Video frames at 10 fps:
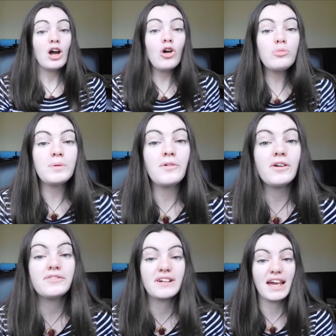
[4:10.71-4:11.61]
Oh, before
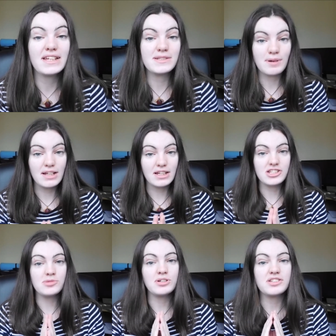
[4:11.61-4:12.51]
I forget as well, I
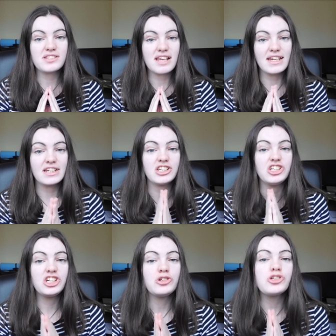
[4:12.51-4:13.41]
just wanted to say a
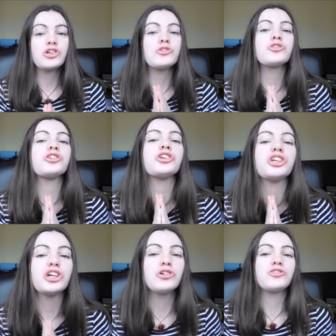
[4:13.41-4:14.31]
huge, huge,
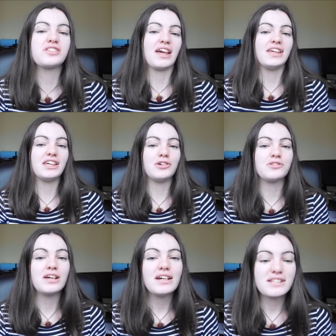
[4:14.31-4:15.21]
huge thank you
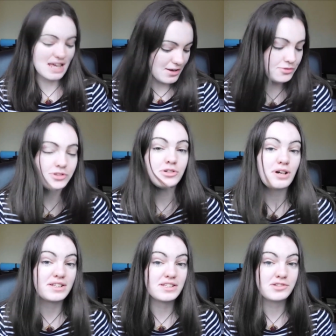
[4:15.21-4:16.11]
to everyone who
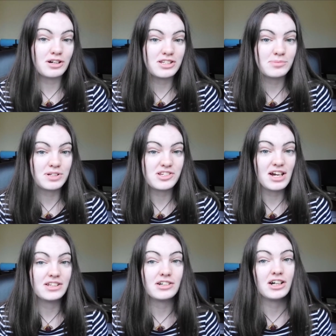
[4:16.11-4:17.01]
has subscribed to my
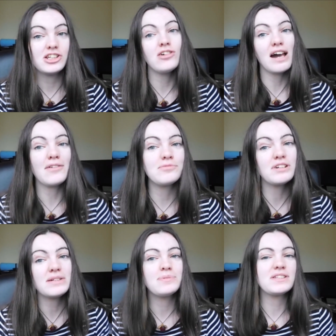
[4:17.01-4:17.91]
channel. I know I haven't
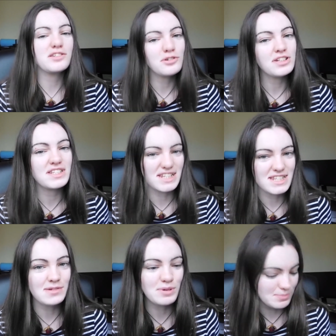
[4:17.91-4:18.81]
really been too
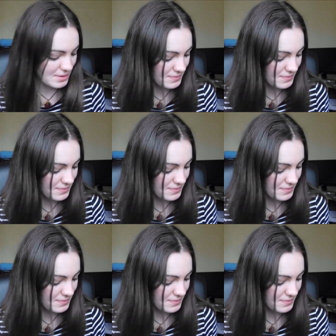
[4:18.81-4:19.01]
consistent with my